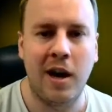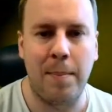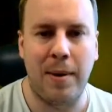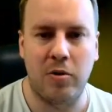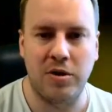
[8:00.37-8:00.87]
a
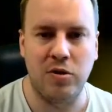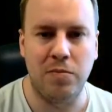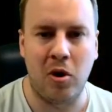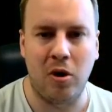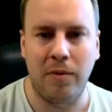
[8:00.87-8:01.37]
power 2
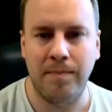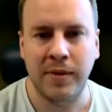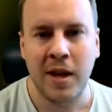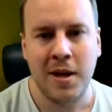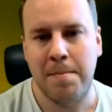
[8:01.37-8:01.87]
ball.
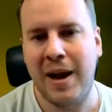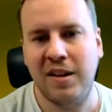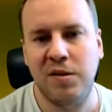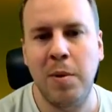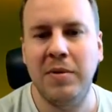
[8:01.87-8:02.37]

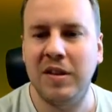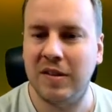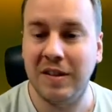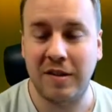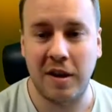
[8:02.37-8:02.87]
Maximum
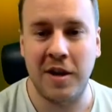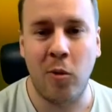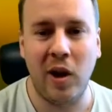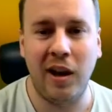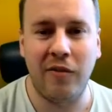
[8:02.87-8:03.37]
distance,
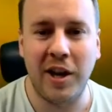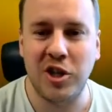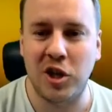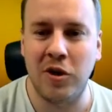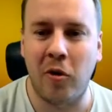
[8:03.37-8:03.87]
no
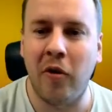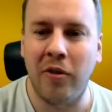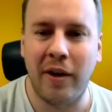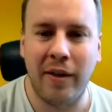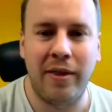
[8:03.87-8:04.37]
elevation on
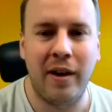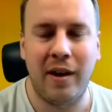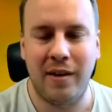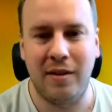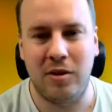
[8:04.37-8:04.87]
the
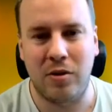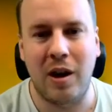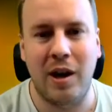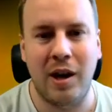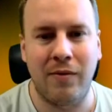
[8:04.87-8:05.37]

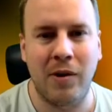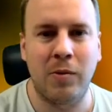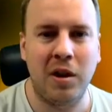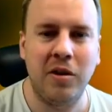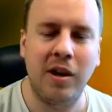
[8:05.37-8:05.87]
drive and
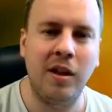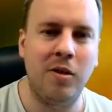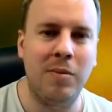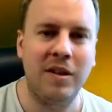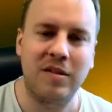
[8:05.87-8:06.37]
we're looking to
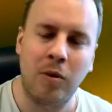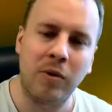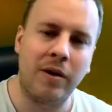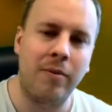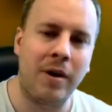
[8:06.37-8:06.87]
be
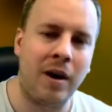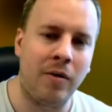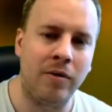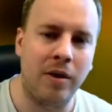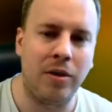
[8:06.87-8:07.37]
somewhere around the